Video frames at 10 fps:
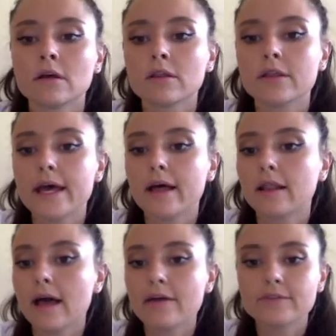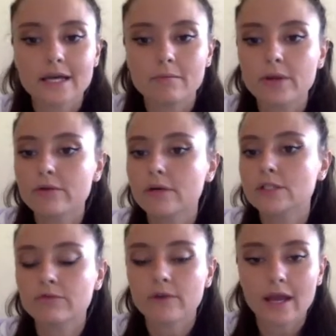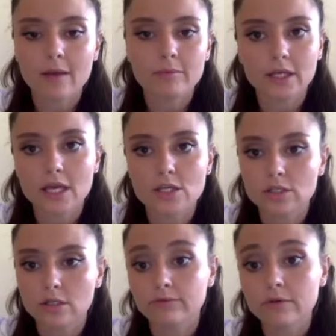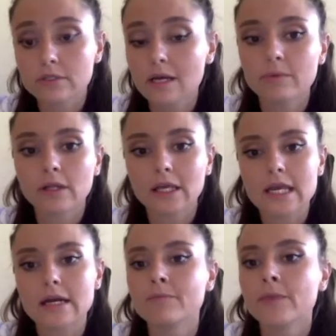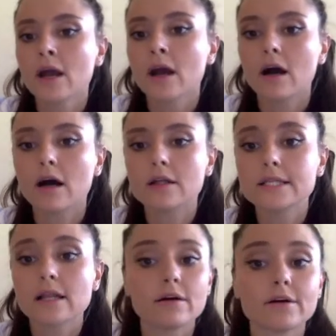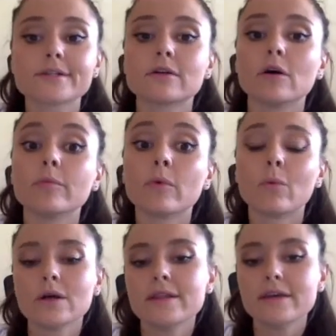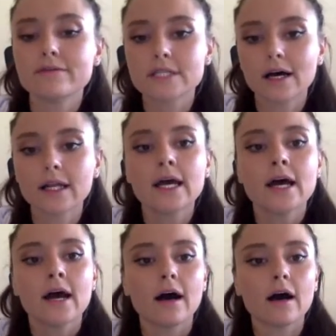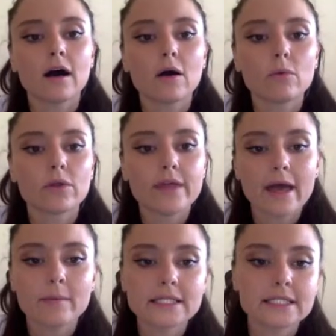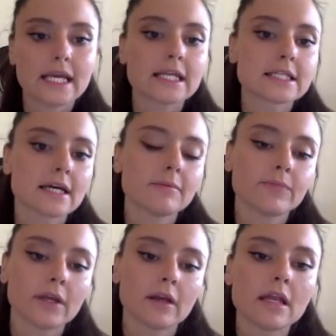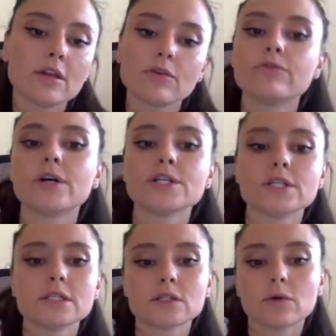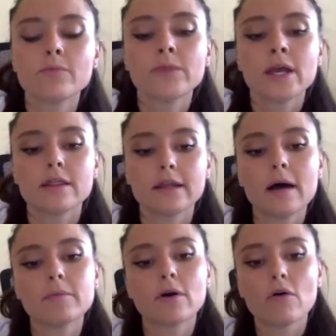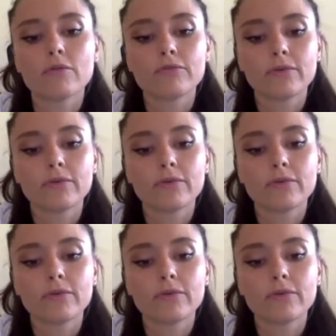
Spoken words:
the lifetime period of any application. For example, here, daily horoscope, what they've done with their metadata in new version. So the number of